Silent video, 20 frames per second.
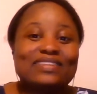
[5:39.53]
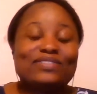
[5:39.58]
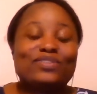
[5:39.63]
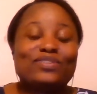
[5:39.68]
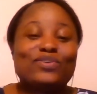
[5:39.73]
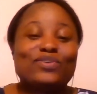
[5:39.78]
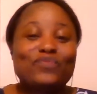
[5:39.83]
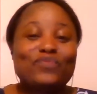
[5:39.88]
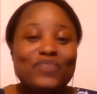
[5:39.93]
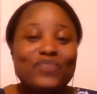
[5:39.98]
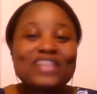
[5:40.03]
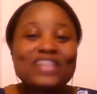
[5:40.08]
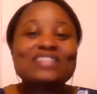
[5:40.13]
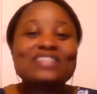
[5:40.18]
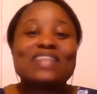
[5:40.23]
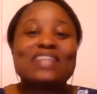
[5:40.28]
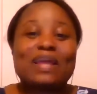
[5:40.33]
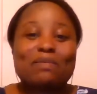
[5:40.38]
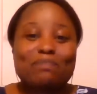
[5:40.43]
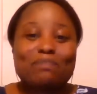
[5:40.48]
The things
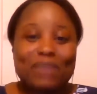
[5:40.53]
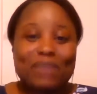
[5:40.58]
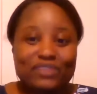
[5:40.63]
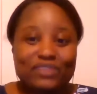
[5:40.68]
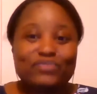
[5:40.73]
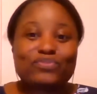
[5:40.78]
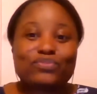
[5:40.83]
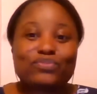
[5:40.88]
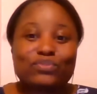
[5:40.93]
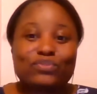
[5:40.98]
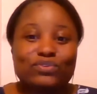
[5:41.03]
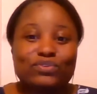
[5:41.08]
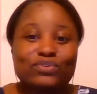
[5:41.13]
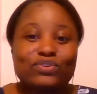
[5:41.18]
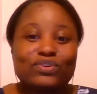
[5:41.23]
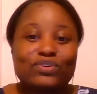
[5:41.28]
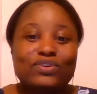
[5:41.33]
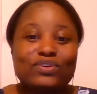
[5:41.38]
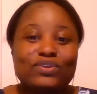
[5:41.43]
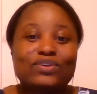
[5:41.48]
that I've been through,
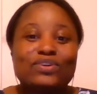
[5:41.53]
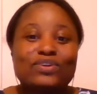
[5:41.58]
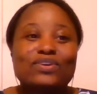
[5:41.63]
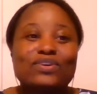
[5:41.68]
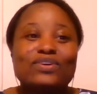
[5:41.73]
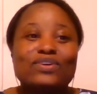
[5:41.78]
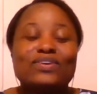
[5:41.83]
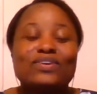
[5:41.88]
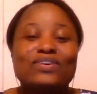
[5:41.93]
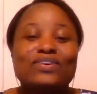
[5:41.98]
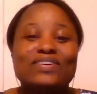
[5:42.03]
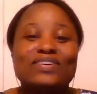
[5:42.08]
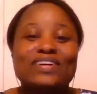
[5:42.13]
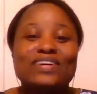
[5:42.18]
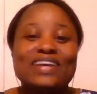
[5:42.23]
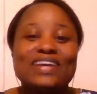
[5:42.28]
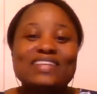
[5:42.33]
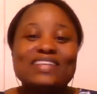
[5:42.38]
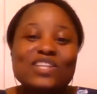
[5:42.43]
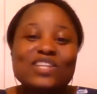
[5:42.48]

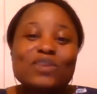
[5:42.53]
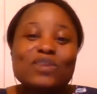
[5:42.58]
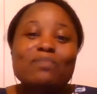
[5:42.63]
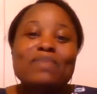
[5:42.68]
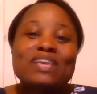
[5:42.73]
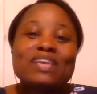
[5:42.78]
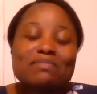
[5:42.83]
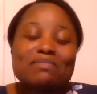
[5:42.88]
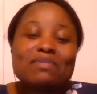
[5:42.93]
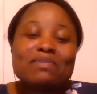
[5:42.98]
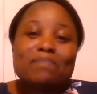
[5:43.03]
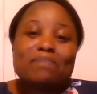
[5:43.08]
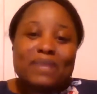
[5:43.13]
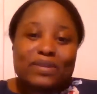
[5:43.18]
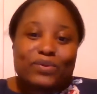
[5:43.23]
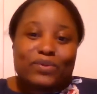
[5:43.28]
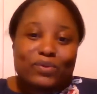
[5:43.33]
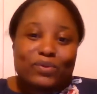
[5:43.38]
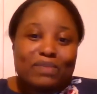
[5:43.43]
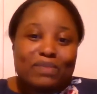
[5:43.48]
instead of making me
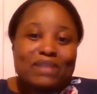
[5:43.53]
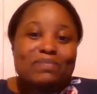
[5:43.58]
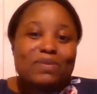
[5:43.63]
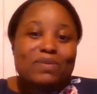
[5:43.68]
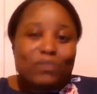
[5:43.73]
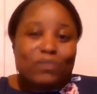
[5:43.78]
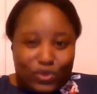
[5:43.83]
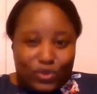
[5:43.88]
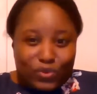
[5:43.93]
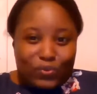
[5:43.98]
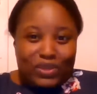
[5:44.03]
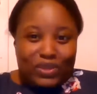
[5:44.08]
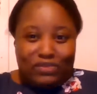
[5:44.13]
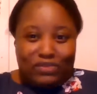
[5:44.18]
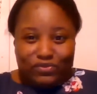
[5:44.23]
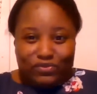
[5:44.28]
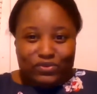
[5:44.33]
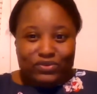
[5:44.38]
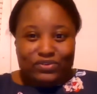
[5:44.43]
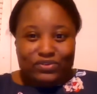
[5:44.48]
bitter, made me more
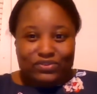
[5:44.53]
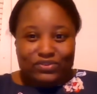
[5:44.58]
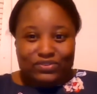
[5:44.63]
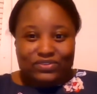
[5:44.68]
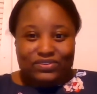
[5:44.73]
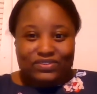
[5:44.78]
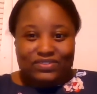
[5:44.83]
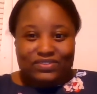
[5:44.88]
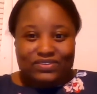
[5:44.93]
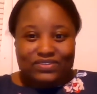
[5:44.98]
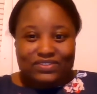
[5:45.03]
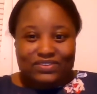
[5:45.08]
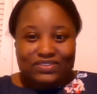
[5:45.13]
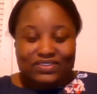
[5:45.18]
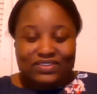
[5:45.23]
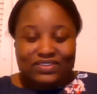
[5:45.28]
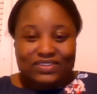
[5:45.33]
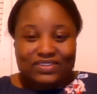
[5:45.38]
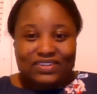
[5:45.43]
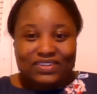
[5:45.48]
grateful.
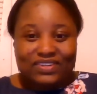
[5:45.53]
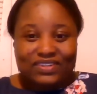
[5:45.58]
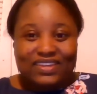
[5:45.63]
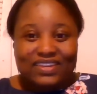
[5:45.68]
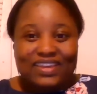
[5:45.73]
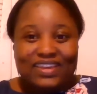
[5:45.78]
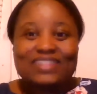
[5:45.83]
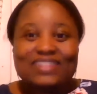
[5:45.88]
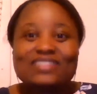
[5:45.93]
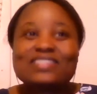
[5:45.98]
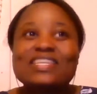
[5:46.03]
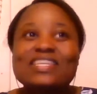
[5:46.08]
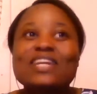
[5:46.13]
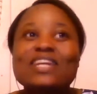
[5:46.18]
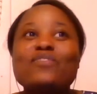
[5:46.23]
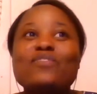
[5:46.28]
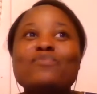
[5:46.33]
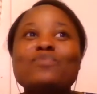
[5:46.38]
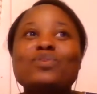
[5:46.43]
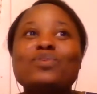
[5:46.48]
Instead
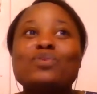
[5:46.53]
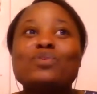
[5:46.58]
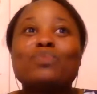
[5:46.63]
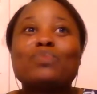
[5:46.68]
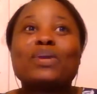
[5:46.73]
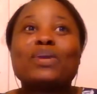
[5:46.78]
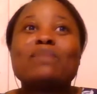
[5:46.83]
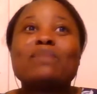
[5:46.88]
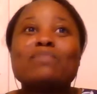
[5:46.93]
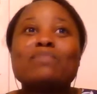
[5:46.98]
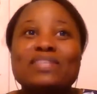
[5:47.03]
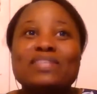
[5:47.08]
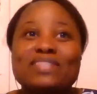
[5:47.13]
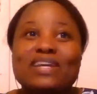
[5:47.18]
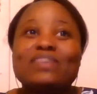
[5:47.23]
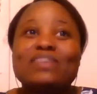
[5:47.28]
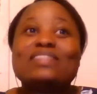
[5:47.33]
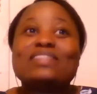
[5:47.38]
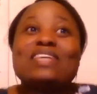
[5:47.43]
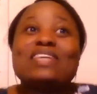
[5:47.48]
of bringing me
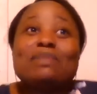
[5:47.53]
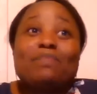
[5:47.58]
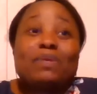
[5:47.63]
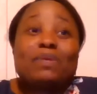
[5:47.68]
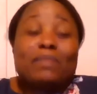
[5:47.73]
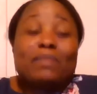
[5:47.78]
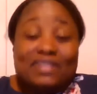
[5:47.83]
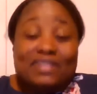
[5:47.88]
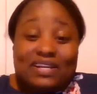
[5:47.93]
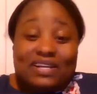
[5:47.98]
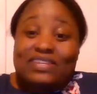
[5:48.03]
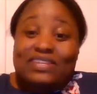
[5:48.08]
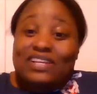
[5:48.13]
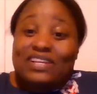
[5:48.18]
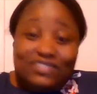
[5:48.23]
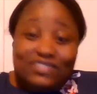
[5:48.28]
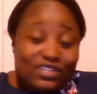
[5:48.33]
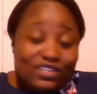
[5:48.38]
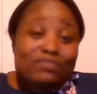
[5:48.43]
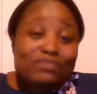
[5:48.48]
down, keeping me down. Yes,
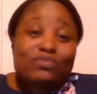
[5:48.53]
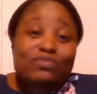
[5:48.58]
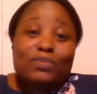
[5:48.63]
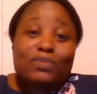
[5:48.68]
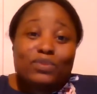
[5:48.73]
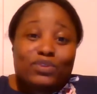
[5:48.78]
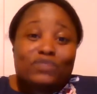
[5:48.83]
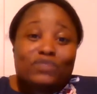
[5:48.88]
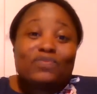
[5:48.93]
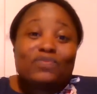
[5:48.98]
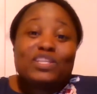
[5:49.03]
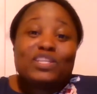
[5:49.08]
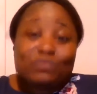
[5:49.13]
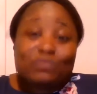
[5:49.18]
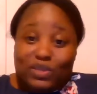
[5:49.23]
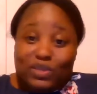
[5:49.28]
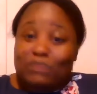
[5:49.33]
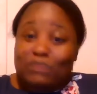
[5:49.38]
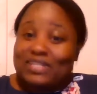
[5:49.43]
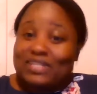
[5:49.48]
some of those things
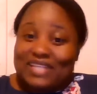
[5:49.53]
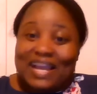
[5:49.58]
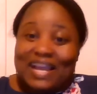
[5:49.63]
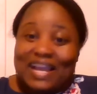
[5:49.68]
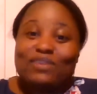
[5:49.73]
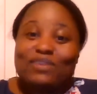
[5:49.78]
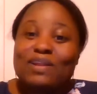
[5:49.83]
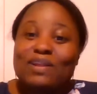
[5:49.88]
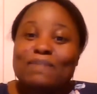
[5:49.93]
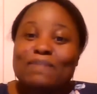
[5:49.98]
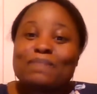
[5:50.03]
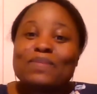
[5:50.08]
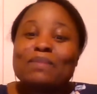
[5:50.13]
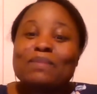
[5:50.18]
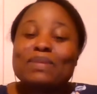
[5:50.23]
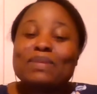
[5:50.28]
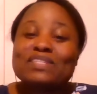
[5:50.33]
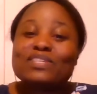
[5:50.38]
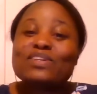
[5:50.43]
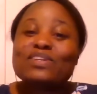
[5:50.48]
bring me down,
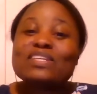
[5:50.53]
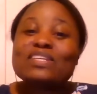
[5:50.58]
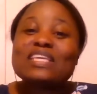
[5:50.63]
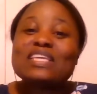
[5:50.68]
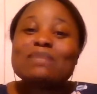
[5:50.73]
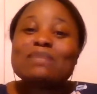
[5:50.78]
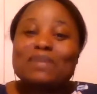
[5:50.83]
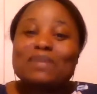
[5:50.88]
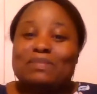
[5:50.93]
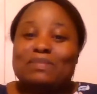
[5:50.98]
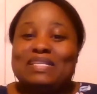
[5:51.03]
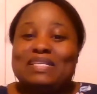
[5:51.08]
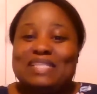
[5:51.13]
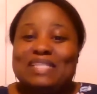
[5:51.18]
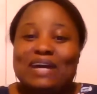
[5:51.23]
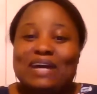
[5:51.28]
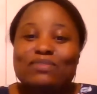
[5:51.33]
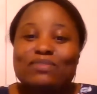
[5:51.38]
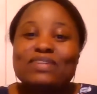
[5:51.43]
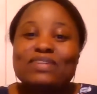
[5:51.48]
but instead of keeping me
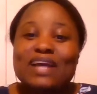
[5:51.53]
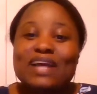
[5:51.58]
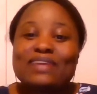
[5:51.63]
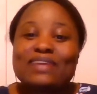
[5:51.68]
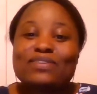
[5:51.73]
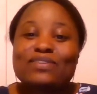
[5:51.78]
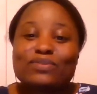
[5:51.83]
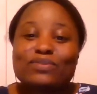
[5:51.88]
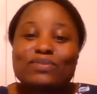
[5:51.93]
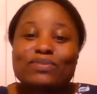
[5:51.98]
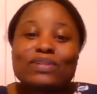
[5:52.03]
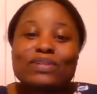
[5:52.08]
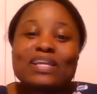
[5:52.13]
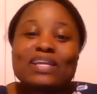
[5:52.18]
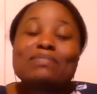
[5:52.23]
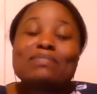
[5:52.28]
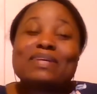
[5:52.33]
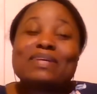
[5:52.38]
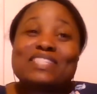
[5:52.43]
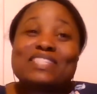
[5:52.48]
down, or
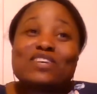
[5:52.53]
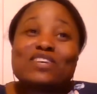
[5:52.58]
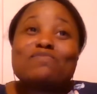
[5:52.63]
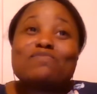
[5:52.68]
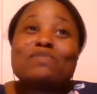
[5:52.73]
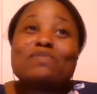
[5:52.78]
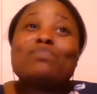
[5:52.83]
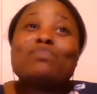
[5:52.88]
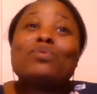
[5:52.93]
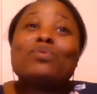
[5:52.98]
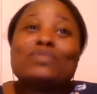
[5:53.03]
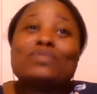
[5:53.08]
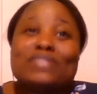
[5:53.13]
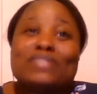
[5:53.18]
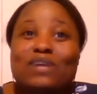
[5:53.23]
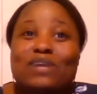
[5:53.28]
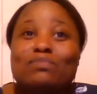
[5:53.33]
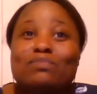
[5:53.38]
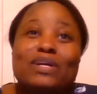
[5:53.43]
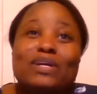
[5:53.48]
letting myself be pulled
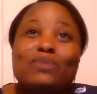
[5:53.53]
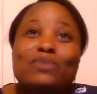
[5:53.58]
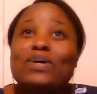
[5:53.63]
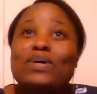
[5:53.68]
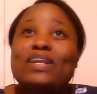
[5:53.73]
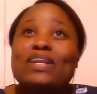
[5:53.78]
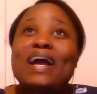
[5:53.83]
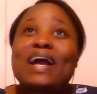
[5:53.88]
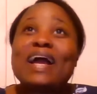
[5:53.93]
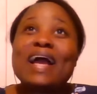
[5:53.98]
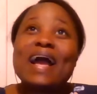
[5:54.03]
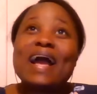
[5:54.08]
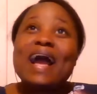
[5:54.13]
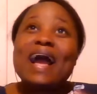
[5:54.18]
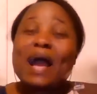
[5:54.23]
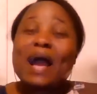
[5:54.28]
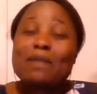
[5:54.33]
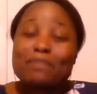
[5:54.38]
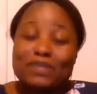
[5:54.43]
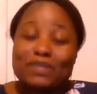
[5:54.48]
down by what
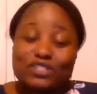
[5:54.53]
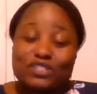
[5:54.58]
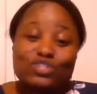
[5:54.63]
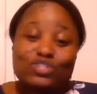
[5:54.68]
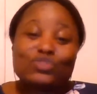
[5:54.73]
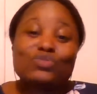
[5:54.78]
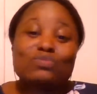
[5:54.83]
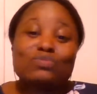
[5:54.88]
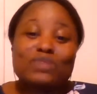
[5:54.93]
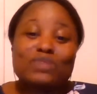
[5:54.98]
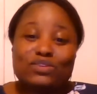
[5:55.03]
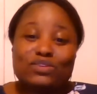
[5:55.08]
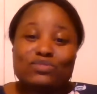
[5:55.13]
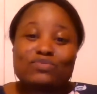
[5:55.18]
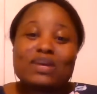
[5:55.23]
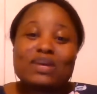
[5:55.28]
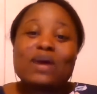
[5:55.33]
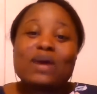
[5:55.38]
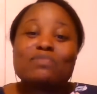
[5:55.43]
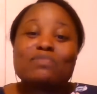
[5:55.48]
happens to me and
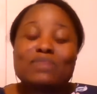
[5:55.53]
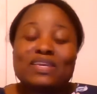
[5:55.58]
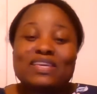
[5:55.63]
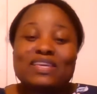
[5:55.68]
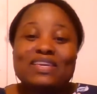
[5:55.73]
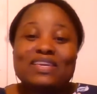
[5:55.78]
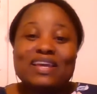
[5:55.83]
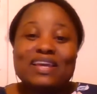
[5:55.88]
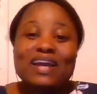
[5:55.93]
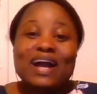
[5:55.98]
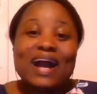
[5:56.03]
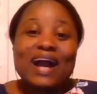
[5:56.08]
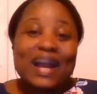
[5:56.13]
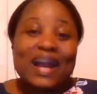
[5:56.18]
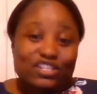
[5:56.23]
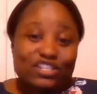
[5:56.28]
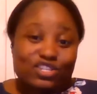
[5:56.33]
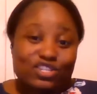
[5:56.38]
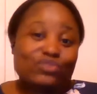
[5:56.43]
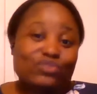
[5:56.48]
around me,
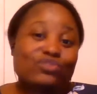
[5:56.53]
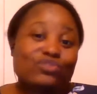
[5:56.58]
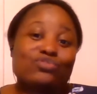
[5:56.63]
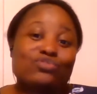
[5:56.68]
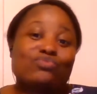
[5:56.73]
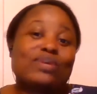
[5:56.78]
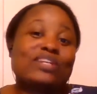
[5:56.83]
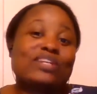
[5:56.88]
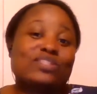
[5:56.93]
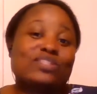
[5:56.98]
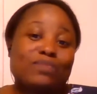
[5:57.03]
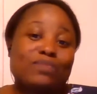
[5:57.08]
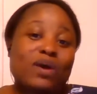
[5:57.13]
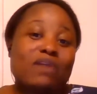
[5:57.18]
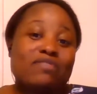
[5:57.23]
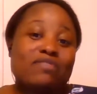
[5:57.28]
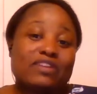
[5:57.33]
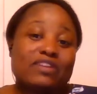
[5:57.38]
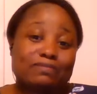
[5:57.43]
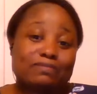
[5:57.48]
I choose to rise
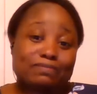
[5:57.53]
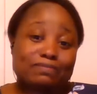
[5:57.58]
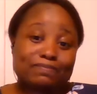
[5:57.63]
above it.